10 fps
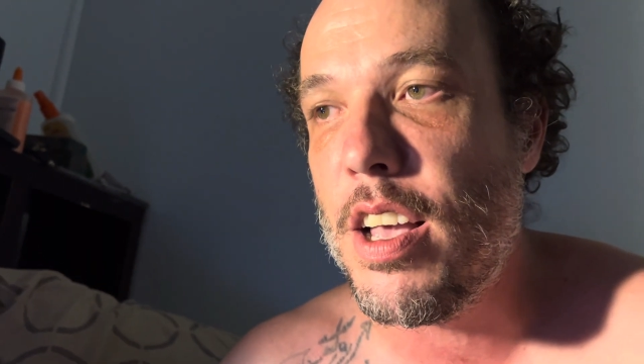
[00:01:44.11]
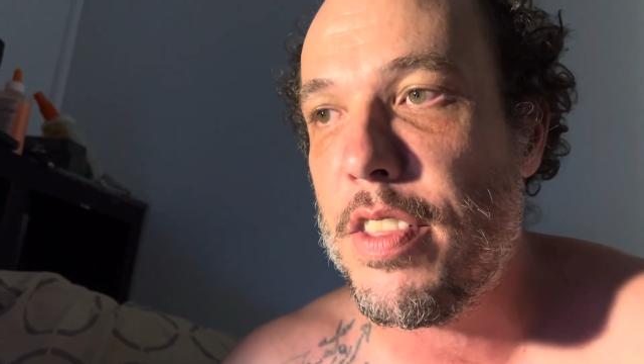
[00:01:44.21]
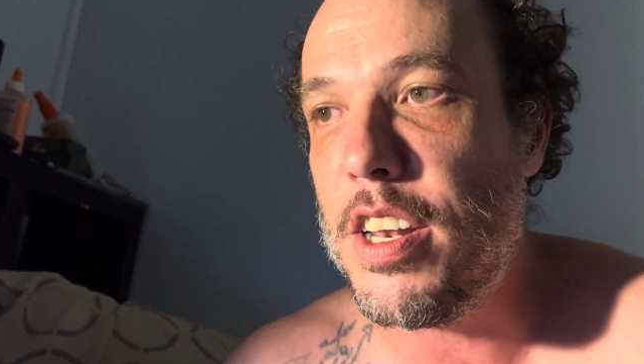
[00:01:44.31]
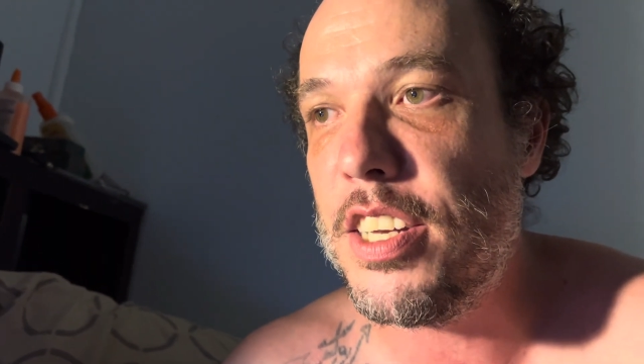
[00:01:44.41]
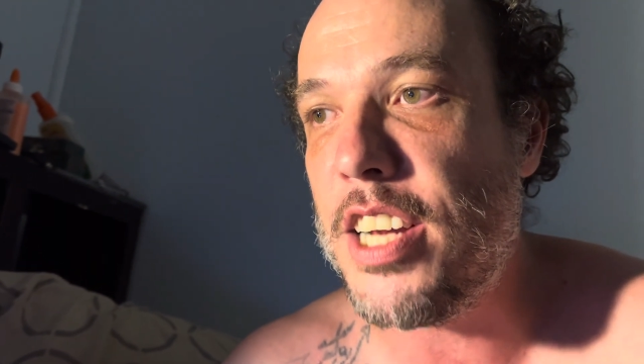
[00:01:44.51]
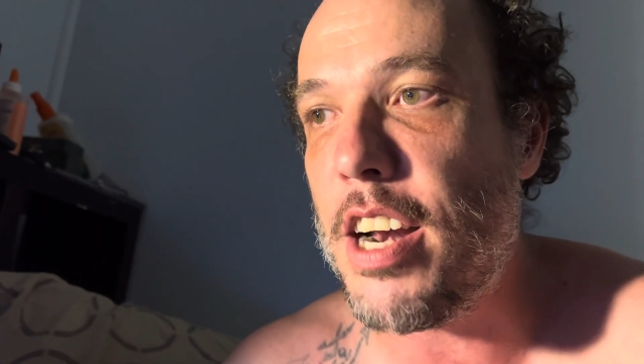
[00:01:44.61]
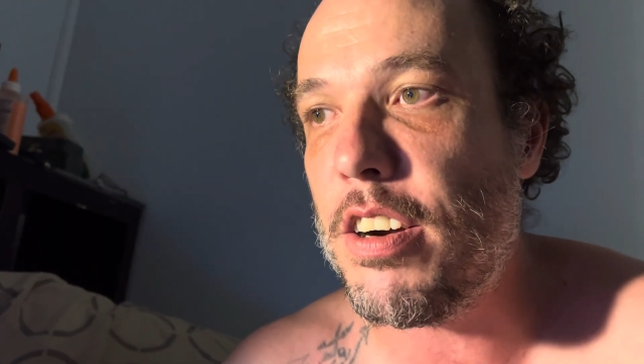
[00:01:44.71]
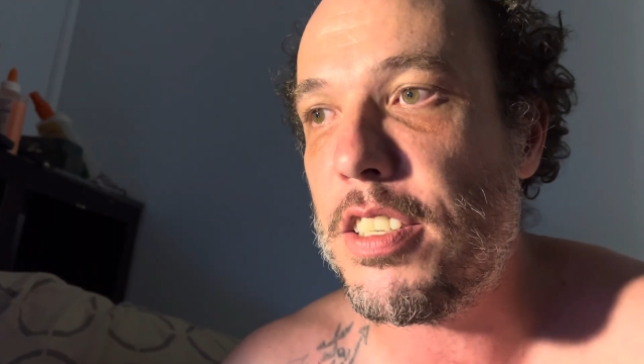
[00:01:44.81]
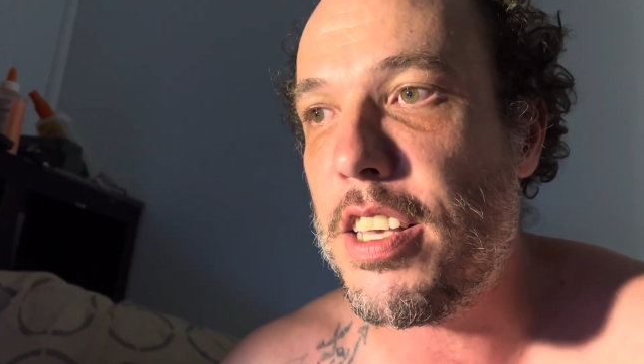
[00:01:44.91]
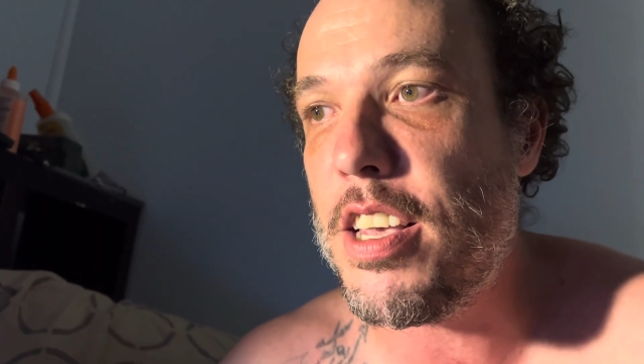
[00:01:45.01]
The
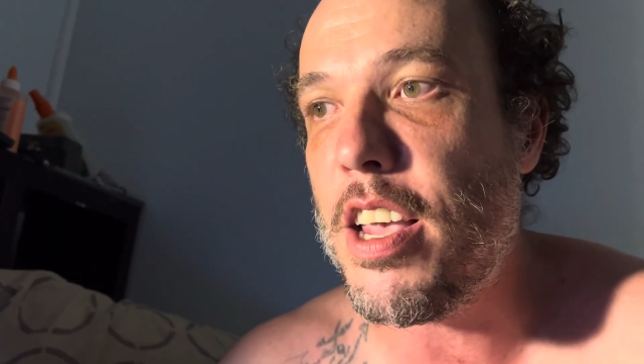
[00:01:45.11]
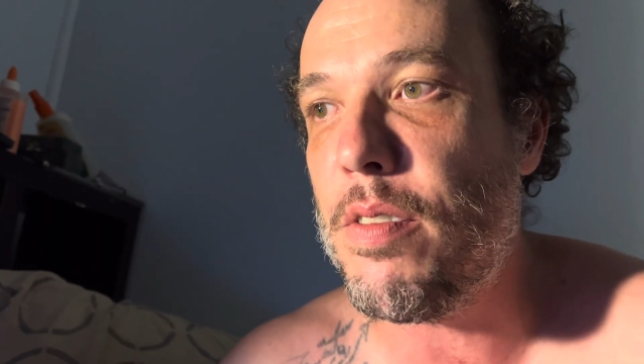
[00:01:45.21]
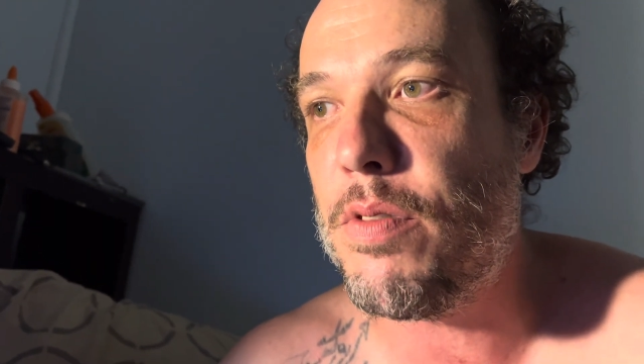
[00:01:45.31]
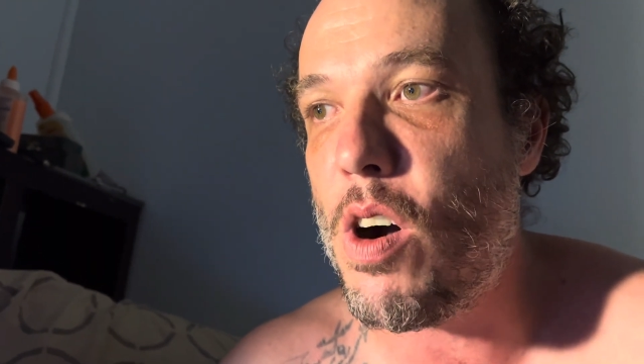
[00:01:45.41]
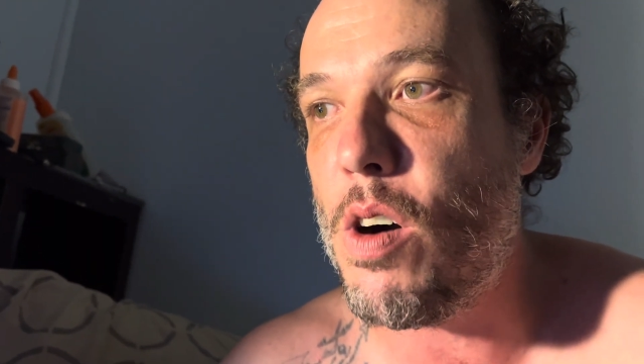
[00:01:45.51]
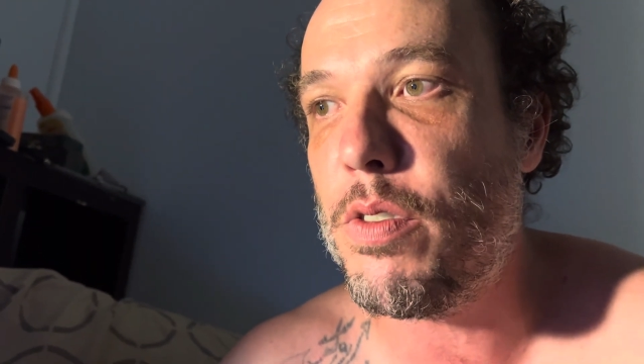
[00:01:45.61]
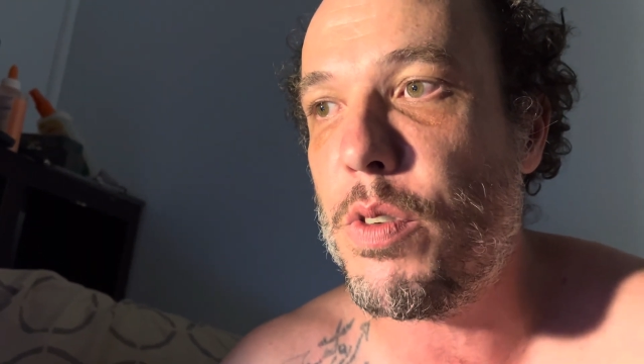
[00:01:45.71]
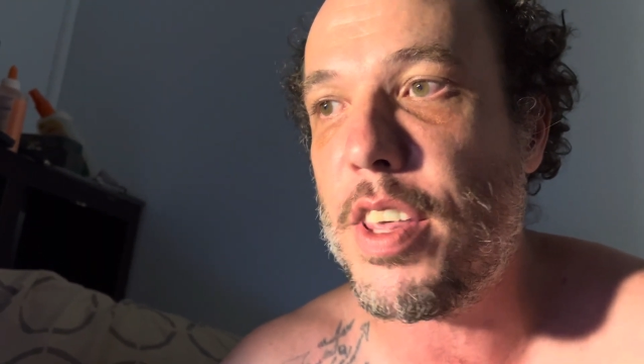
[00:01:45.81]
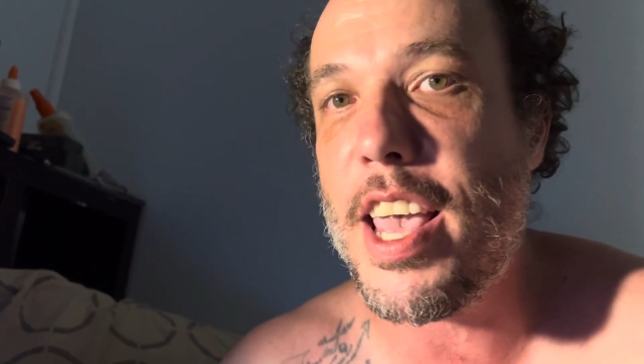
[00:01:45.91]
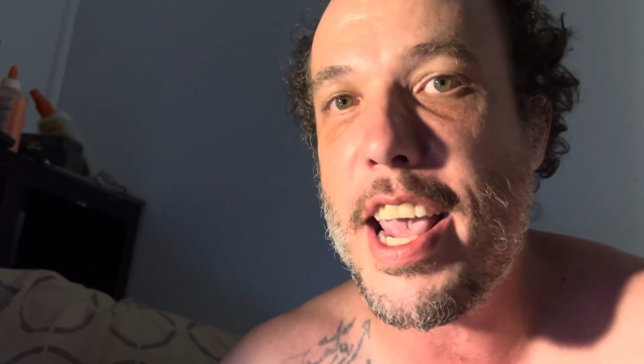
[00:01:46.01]
degeneracy involved
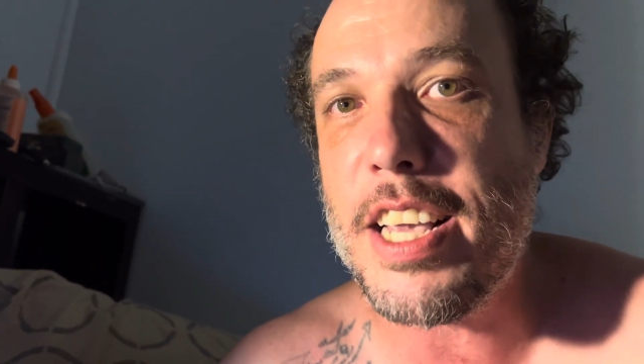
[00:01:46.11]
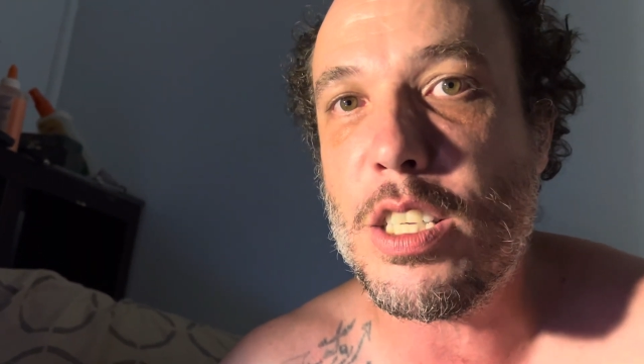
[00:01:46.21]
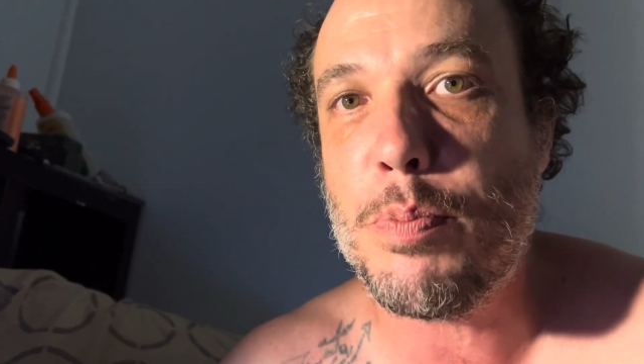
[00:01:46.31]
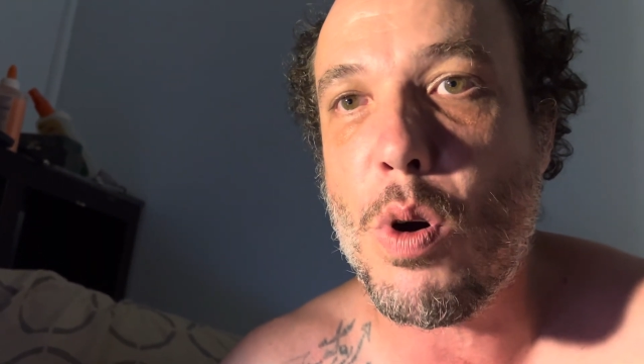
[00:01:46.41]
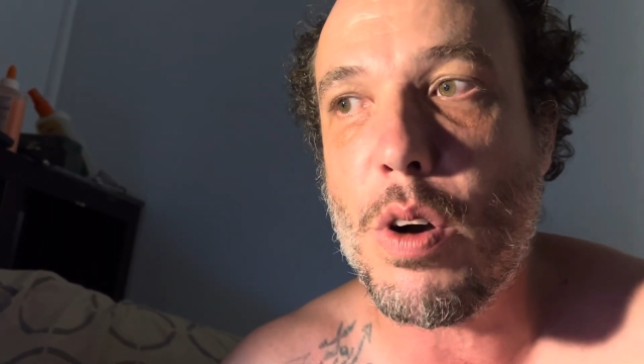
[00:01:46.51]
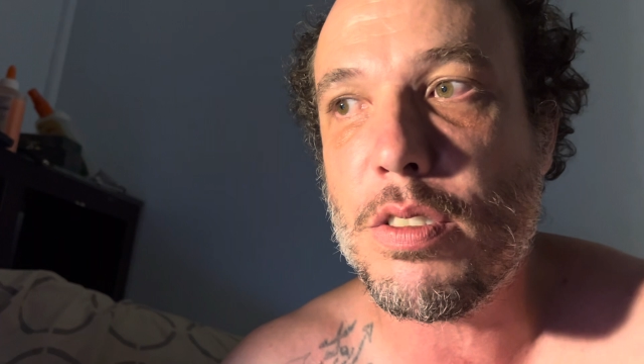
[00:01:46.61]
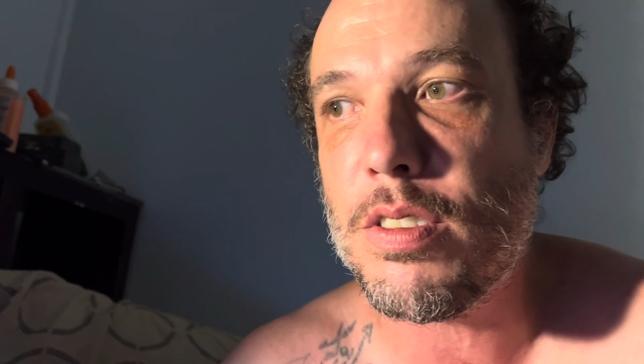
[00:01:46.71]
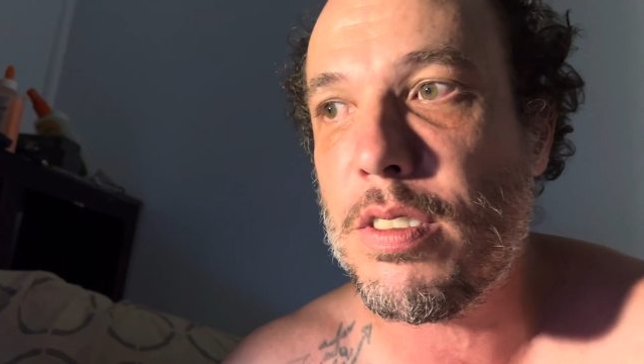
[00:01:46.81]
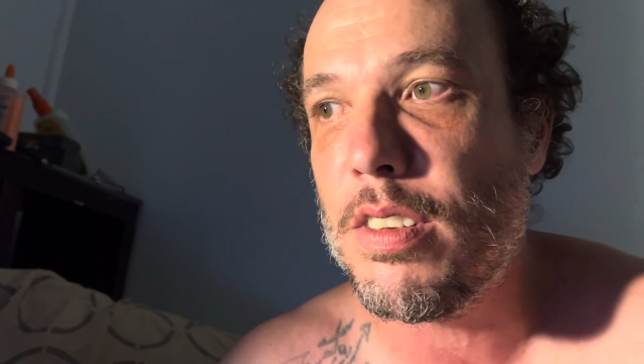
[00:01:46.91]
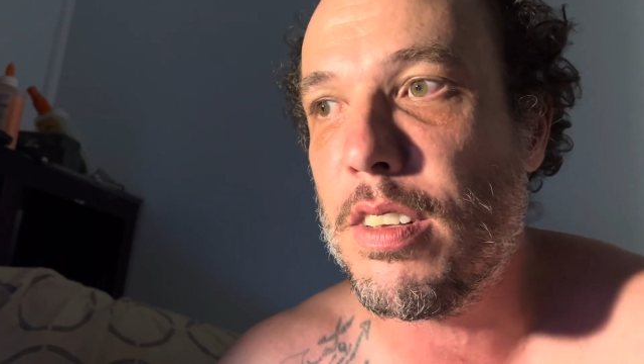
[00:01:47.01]
with
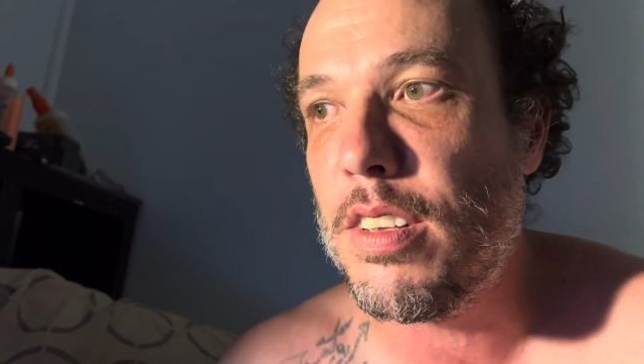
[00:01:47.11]
esports